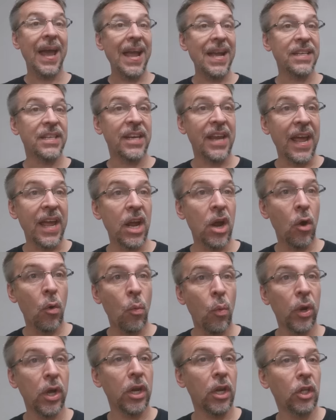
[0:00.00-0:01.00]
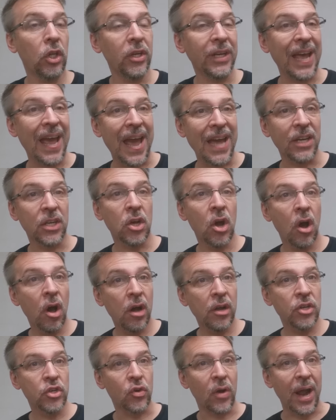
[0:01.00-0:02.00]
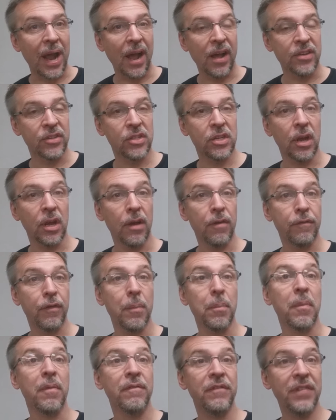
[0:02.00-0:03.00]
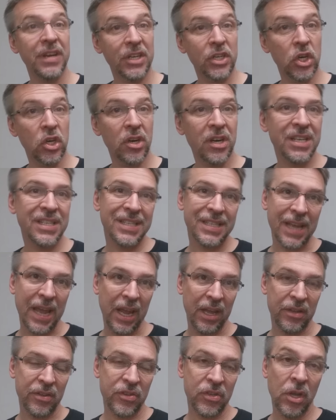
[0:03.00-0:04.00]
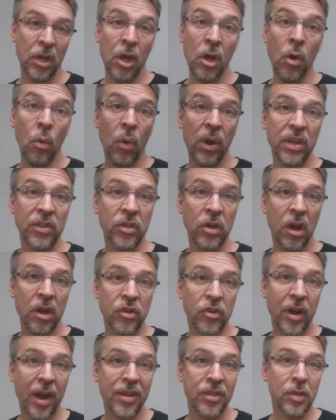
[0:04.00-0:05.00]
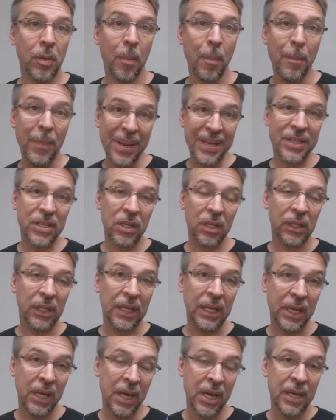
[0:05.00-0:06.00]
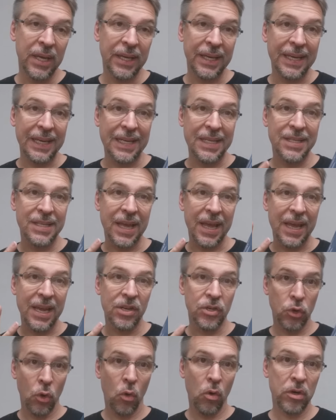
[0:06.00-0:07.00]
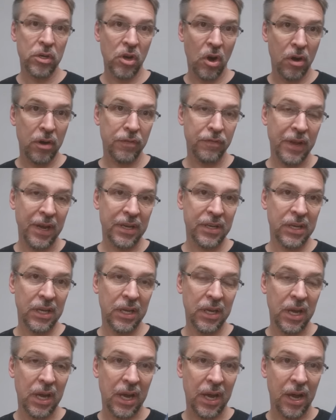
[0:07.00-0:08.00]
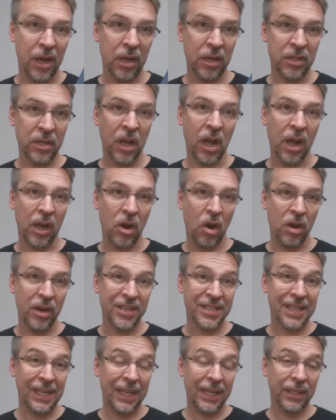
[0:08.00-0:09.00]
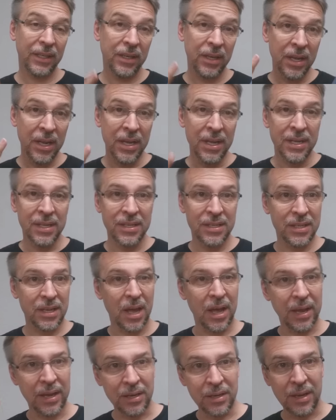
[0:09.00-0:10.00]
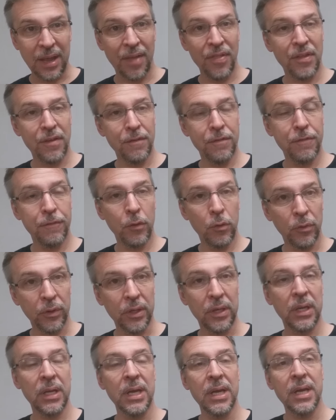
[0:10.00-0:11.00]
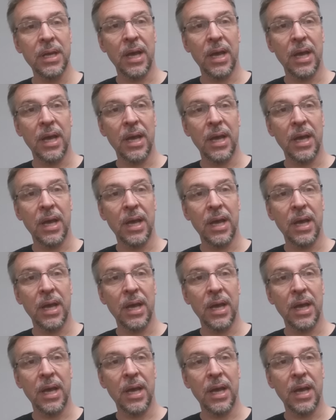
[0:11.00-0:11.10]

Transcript: Hey, today we're gonna look at contrast from Victor Sanz. What is contrast? Basically, it's a torn card effect. A card is selected, signed, and then folded.